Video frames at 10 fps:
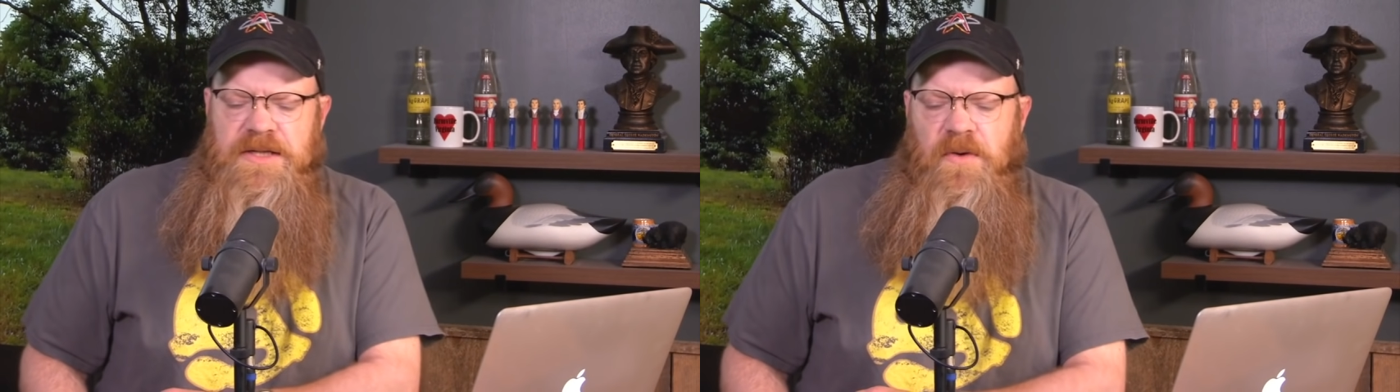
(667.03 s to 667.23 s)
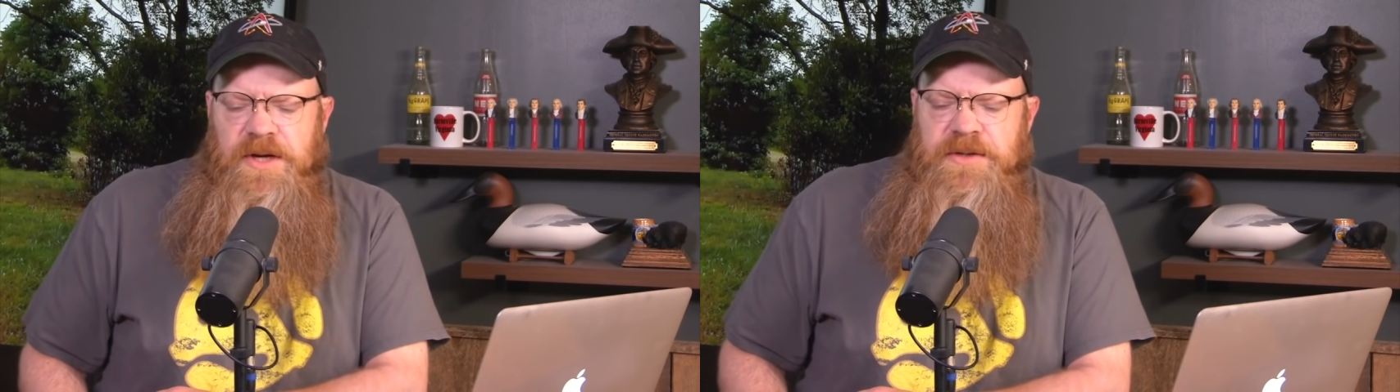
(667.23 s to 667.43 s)

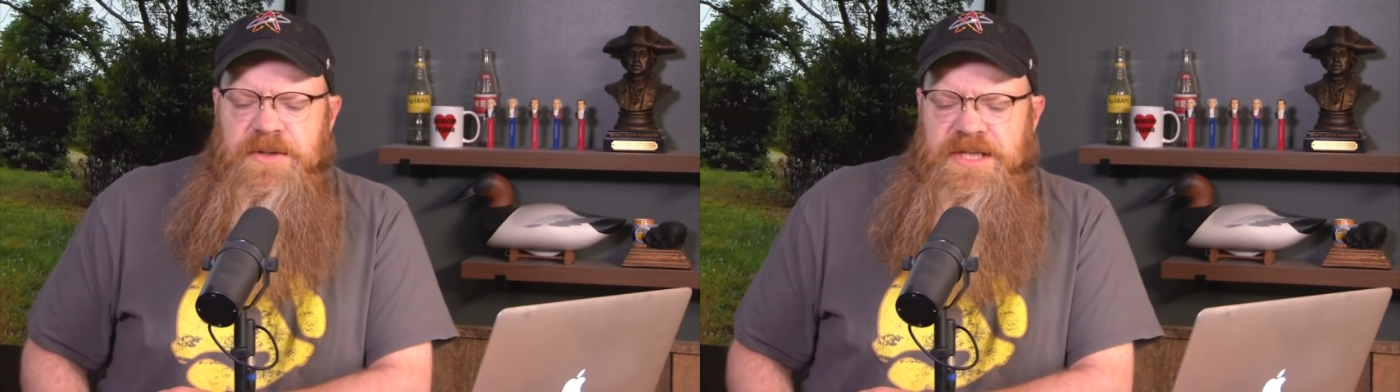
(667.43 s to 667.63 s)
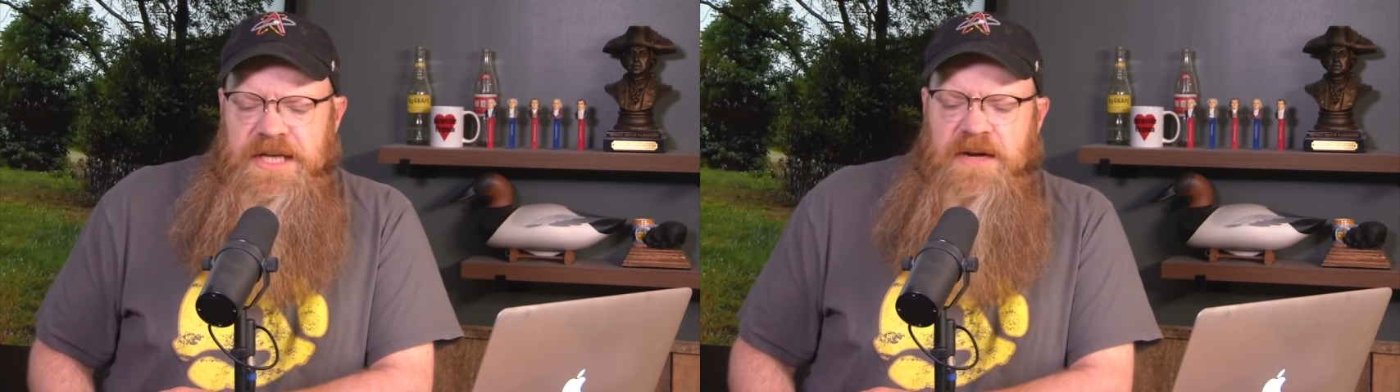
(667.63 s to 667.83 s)
going
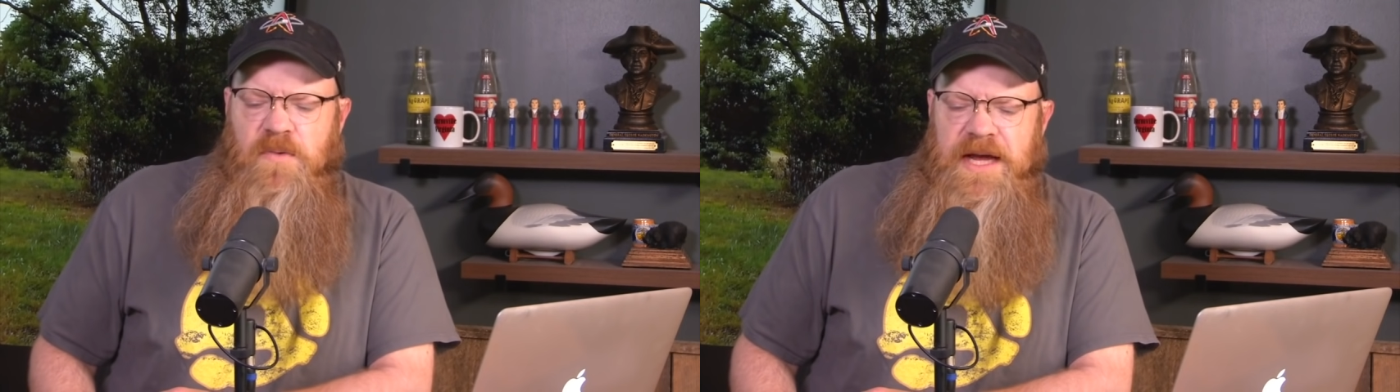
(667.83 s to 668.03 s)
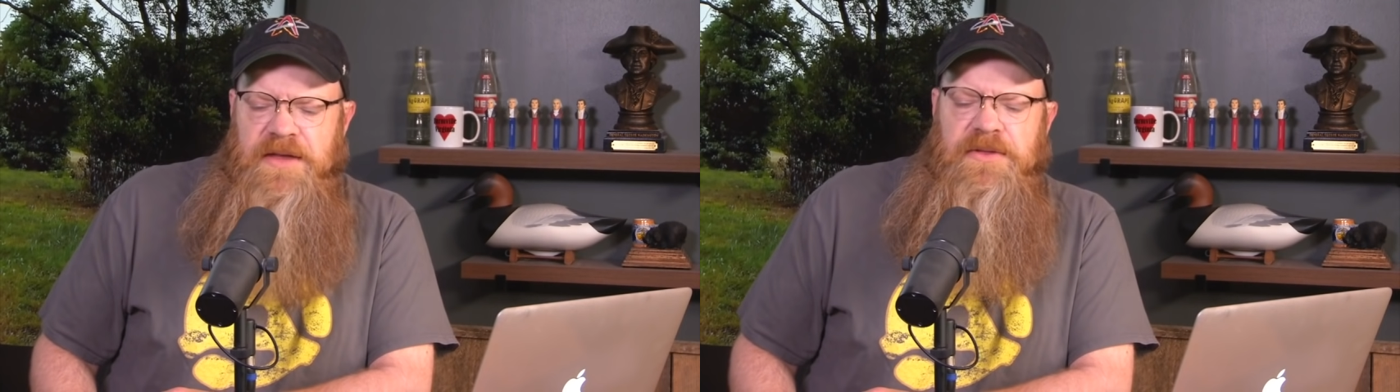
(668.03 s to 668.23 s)
to stick
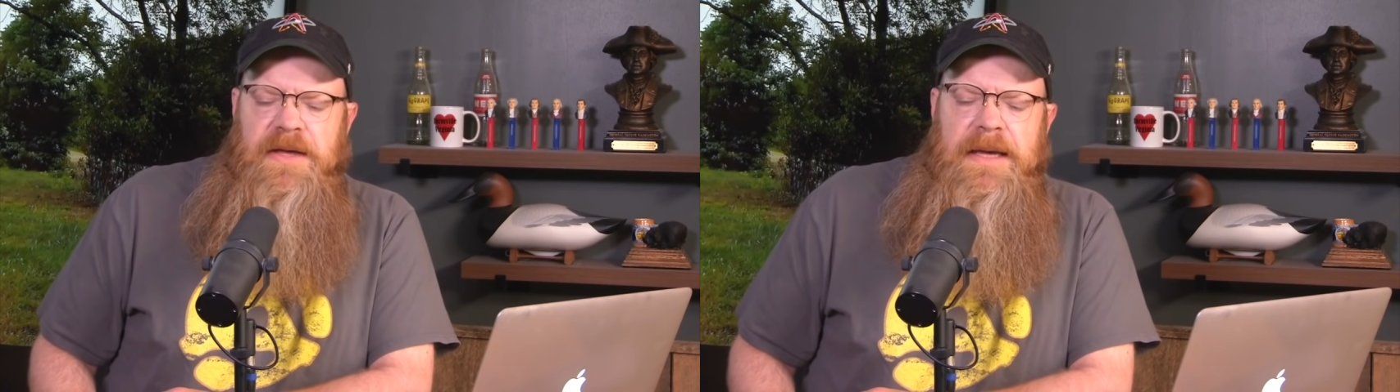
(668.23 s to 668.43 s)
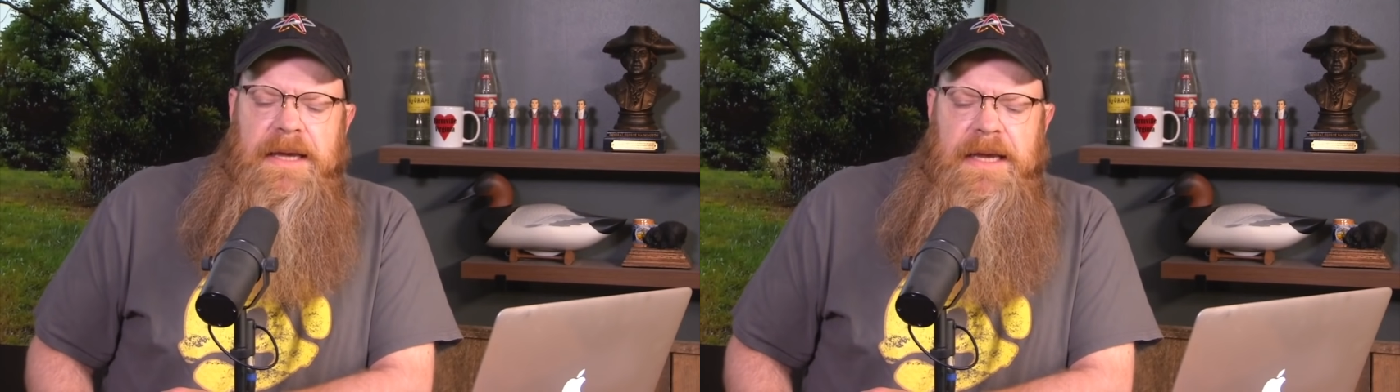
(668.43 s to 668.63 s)
with
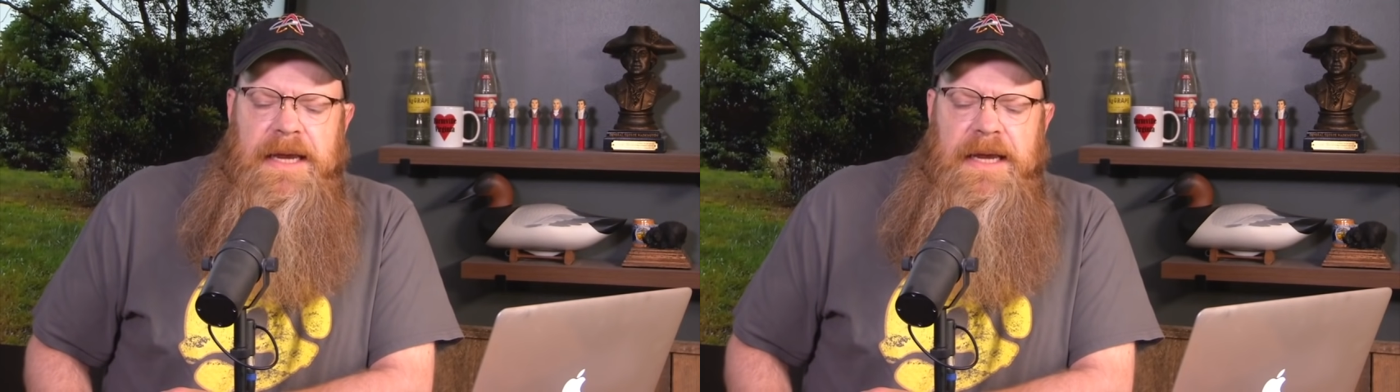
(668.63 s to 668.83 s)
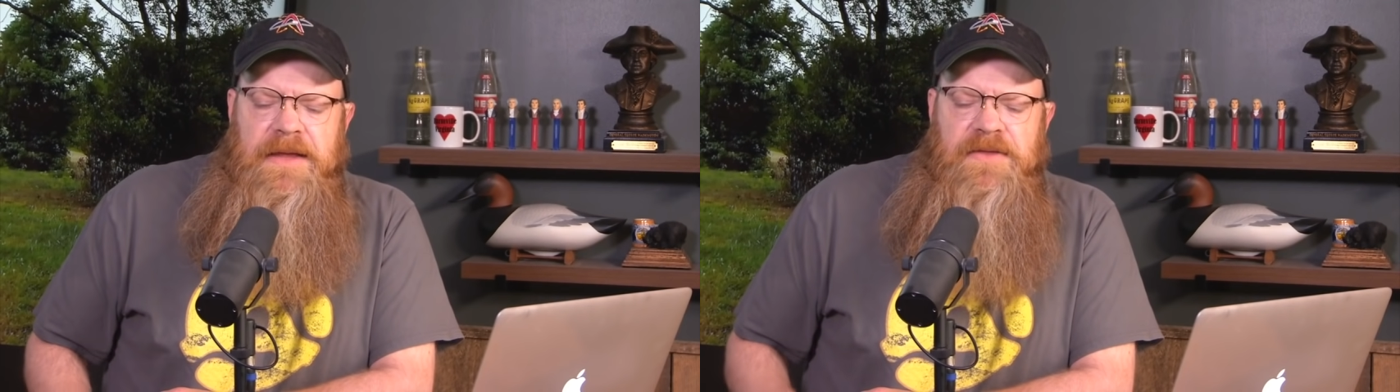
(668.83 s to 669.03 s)

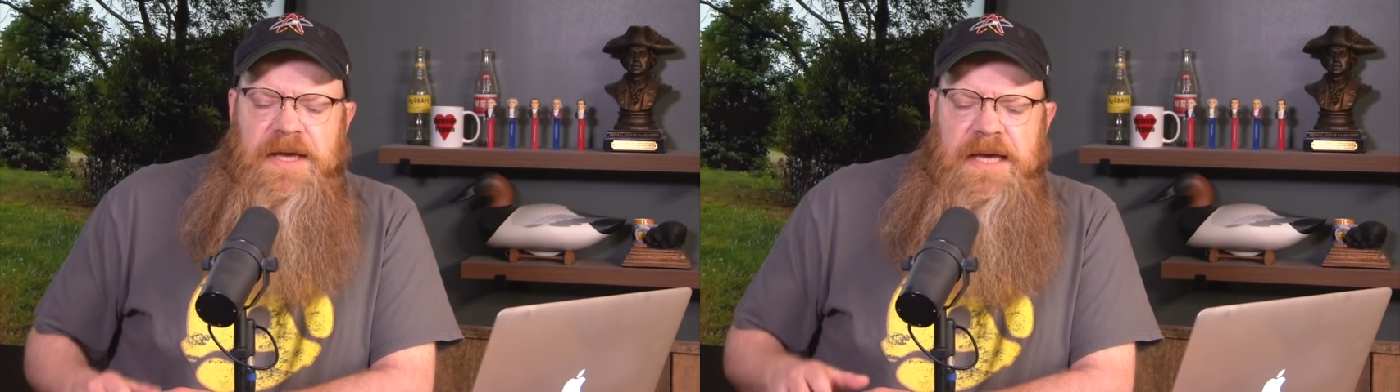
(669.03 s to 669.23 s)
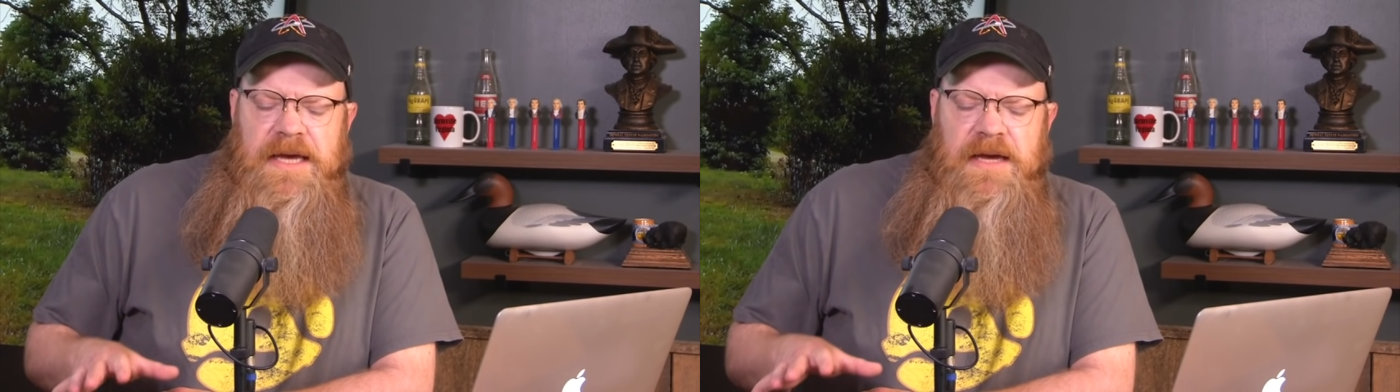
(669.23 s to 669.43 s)

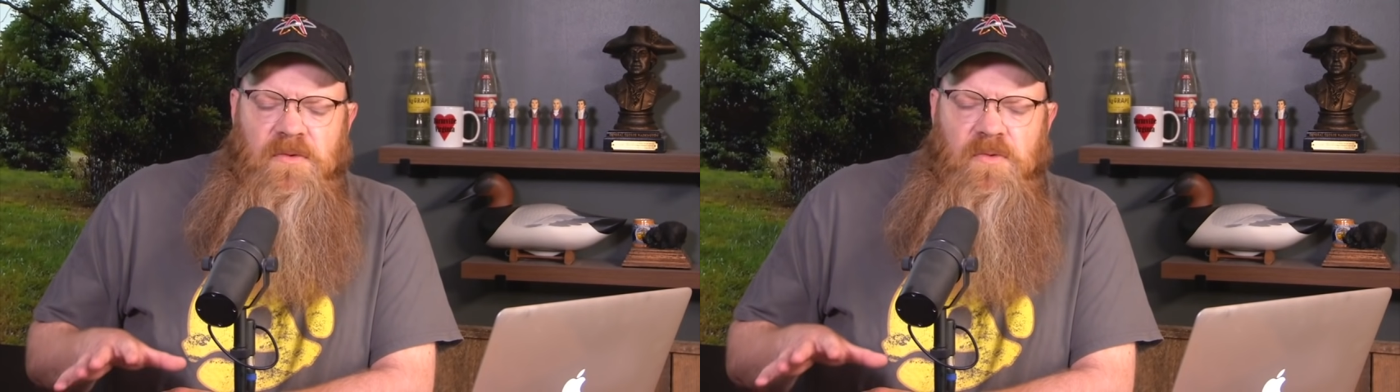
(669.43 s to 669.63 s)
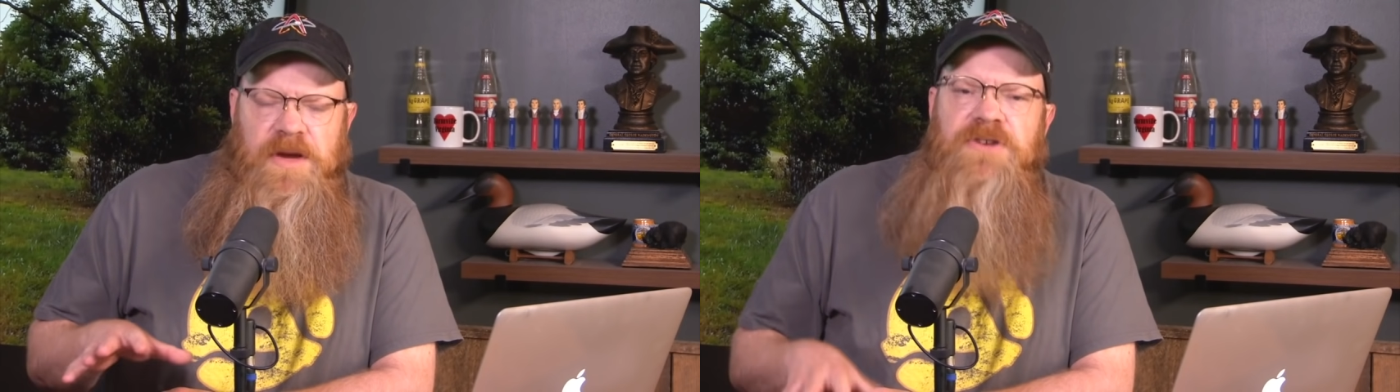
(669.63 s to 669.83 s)
the
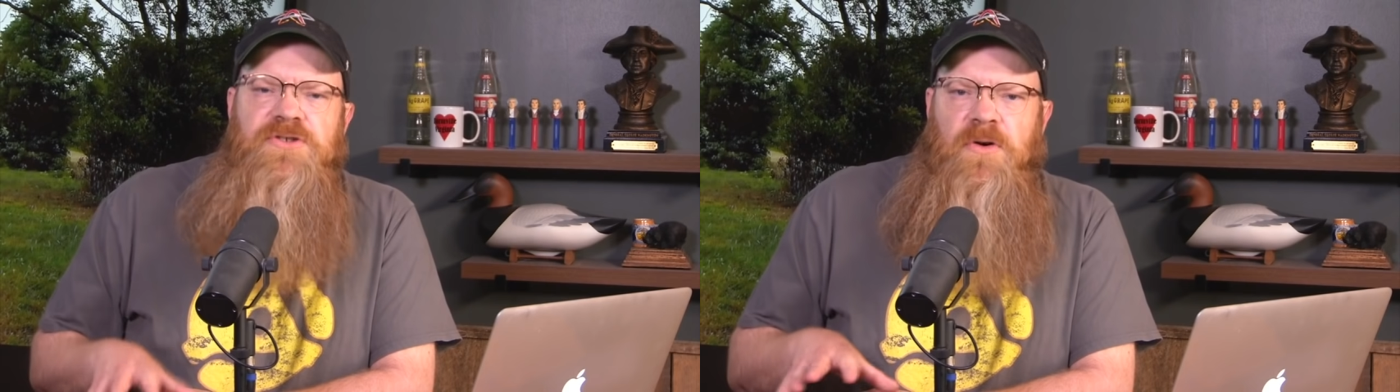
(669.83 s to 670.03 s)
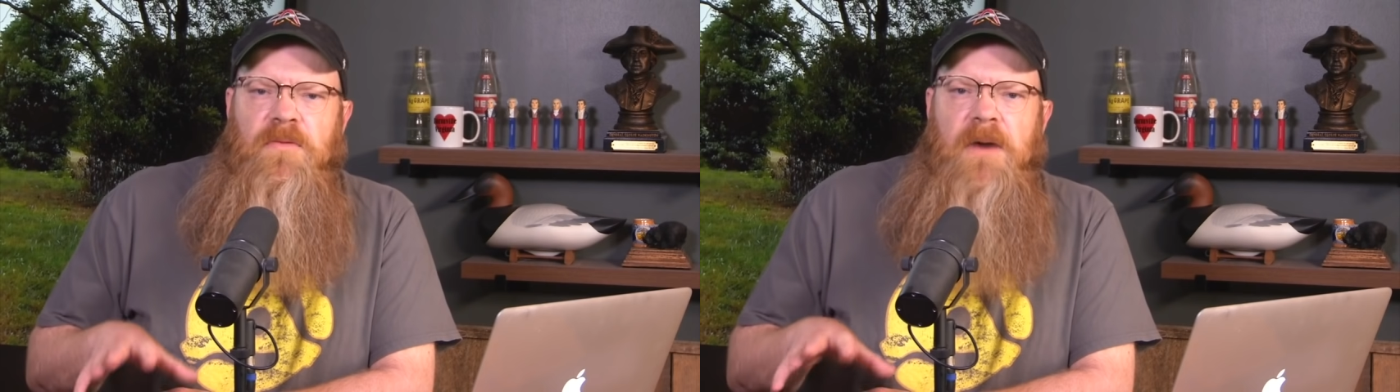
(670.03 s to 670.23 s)

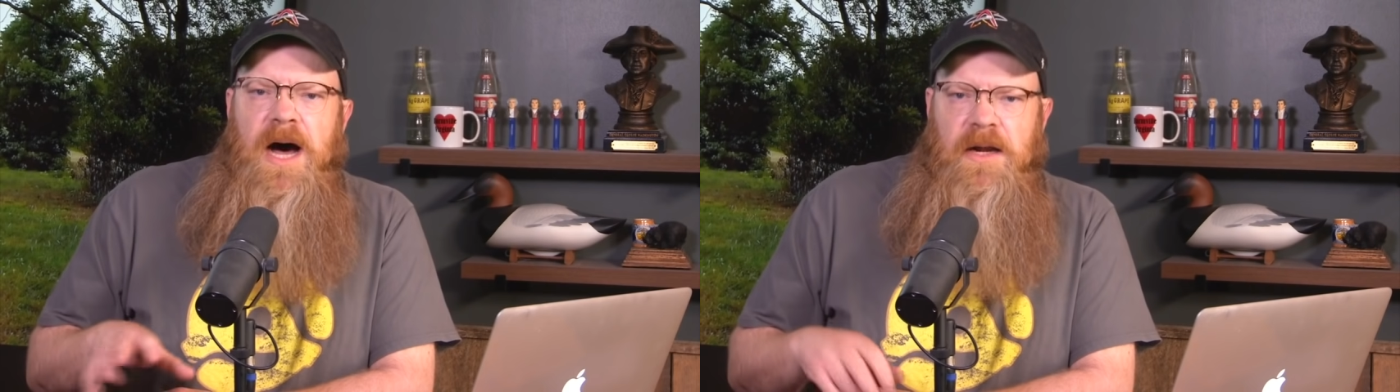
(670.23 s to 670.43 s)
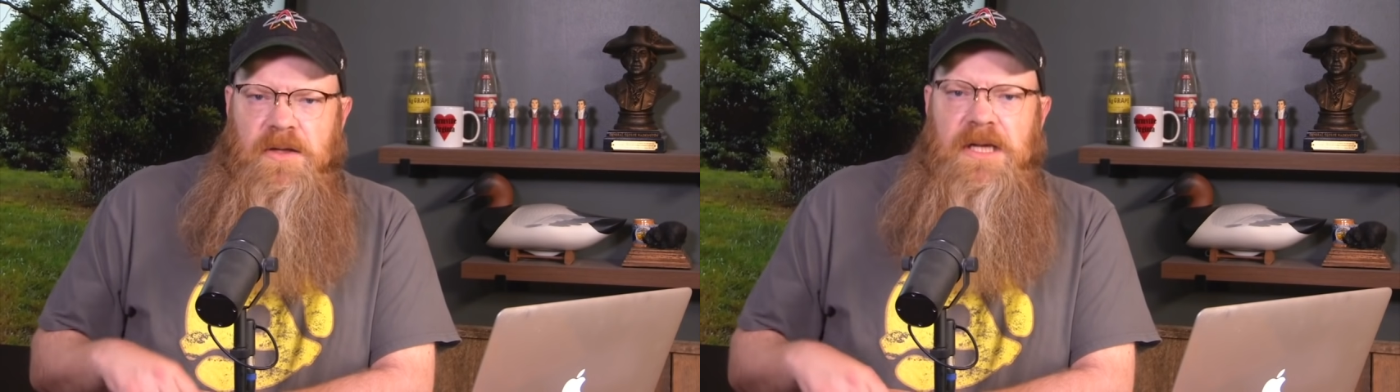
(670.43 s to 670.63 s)
regional model,